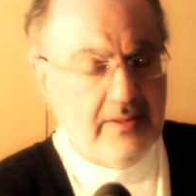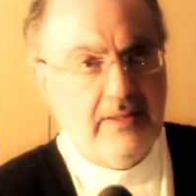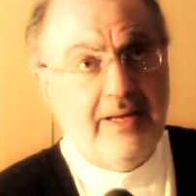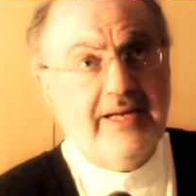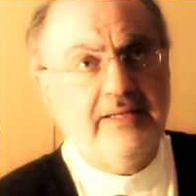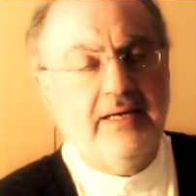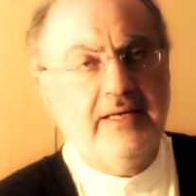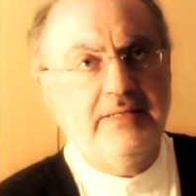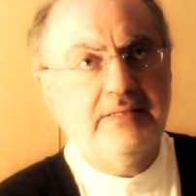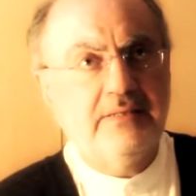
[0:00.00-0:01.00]
The Meccan
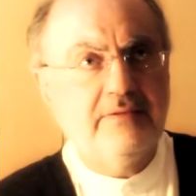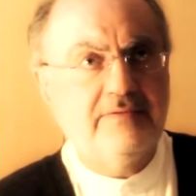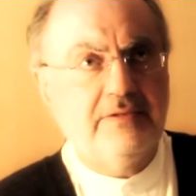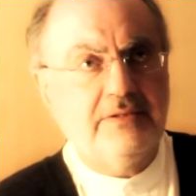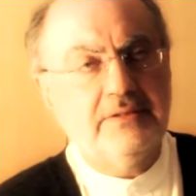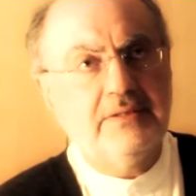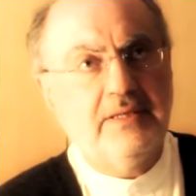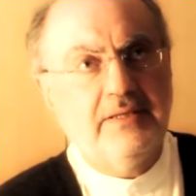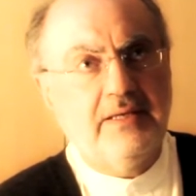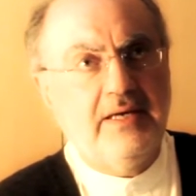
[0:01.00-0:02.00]
ayahs, of course,
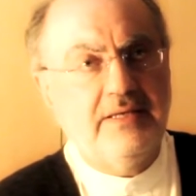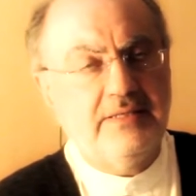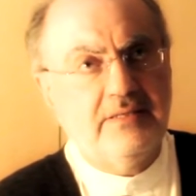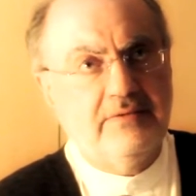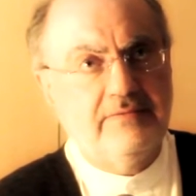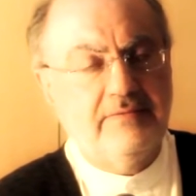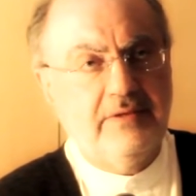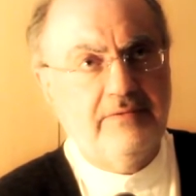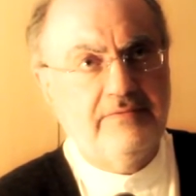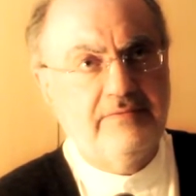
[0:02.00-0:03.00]
are the ayahs of
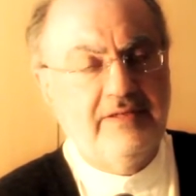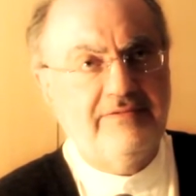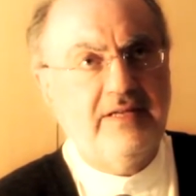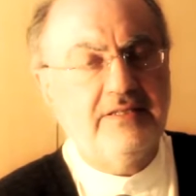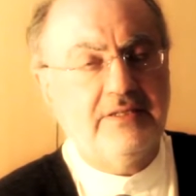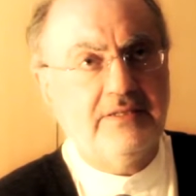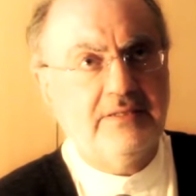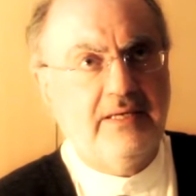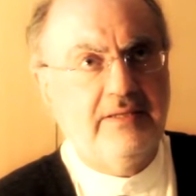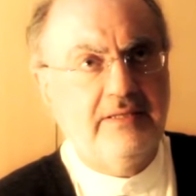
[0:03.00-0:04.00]

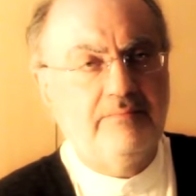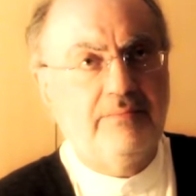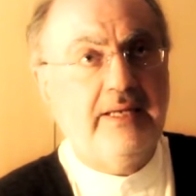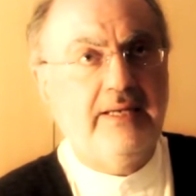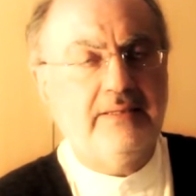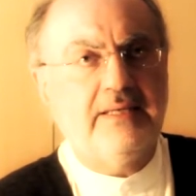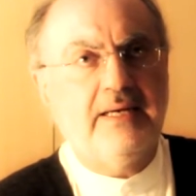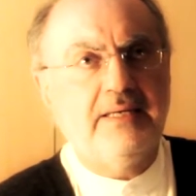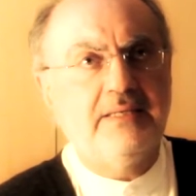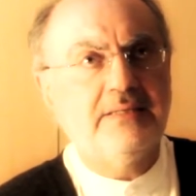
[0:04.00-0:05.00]
effulgence, are the brilliant
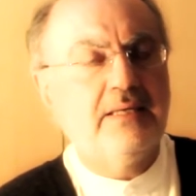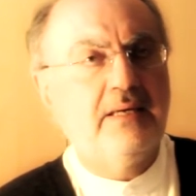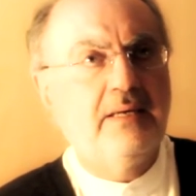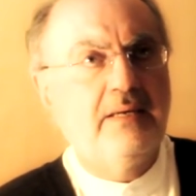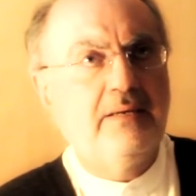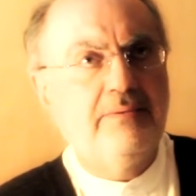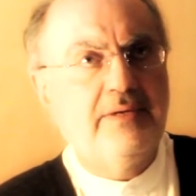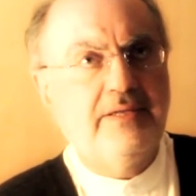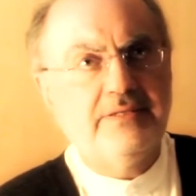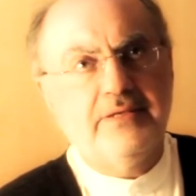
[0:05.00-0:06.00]
ayahs,
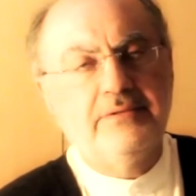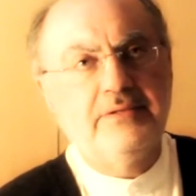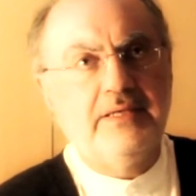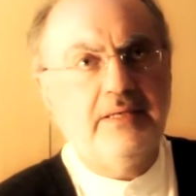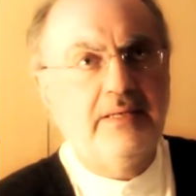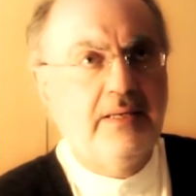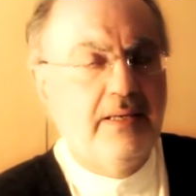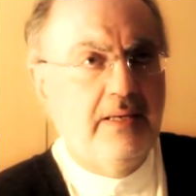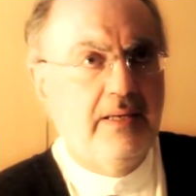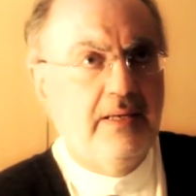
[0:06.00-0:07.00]
where there's only
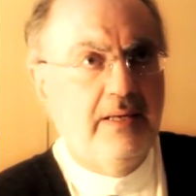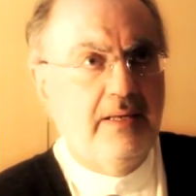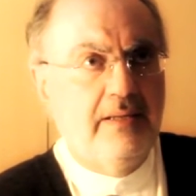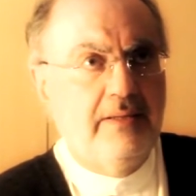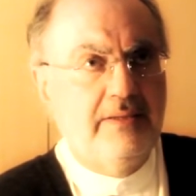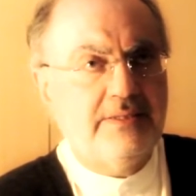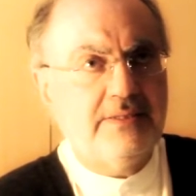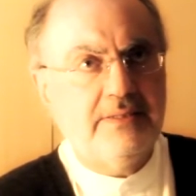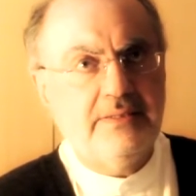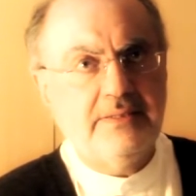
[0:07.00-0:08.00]

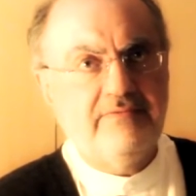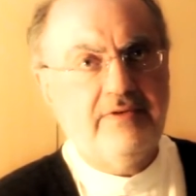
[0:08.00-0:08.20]
this